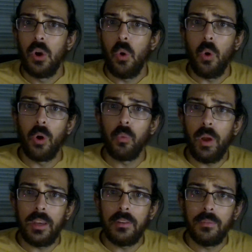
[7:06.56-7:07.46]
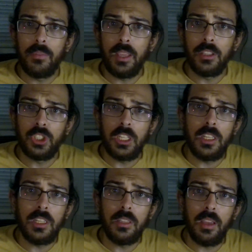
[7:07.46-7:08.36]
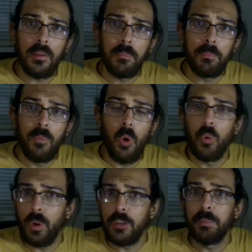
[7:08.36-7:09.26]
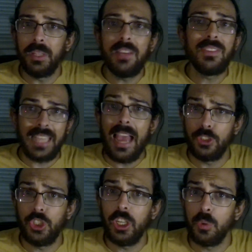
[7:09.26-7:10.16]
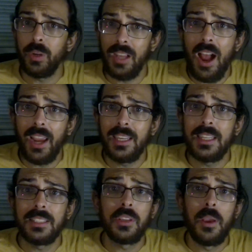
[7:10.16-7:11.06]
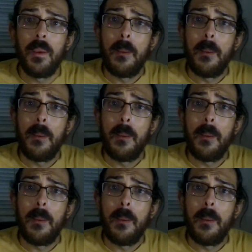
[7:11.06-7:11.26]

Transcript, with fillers: or what she or what you believe is at genuine kindness,